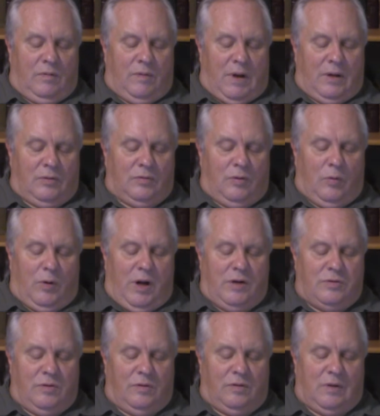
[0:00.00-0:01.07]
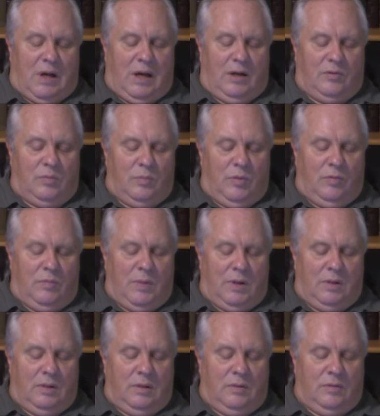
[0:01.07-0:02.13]
founders of the creation science movement,
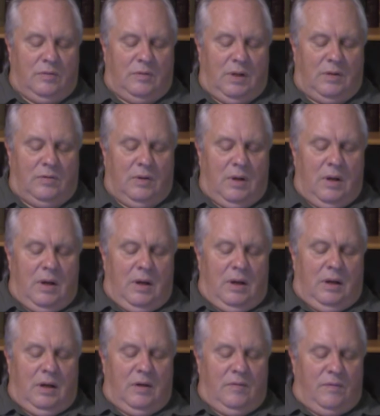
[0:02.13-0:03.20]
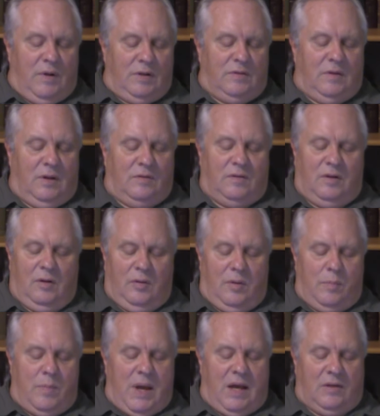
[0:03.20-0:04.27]
in a sense, convinced it's still the
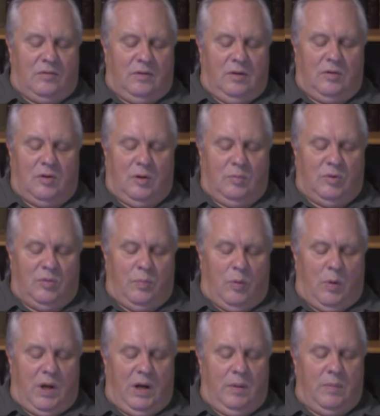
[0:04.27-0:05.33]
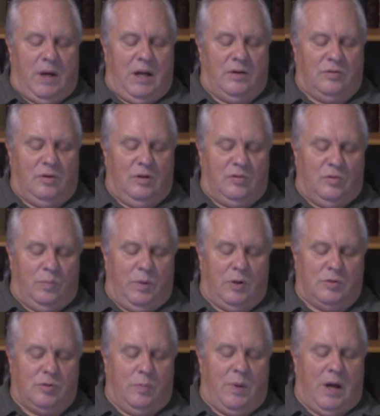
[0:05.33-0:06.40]
best in terms of poetic majesty,
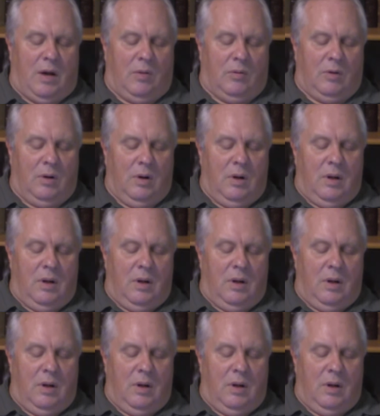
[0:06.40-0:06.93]
spiritual power,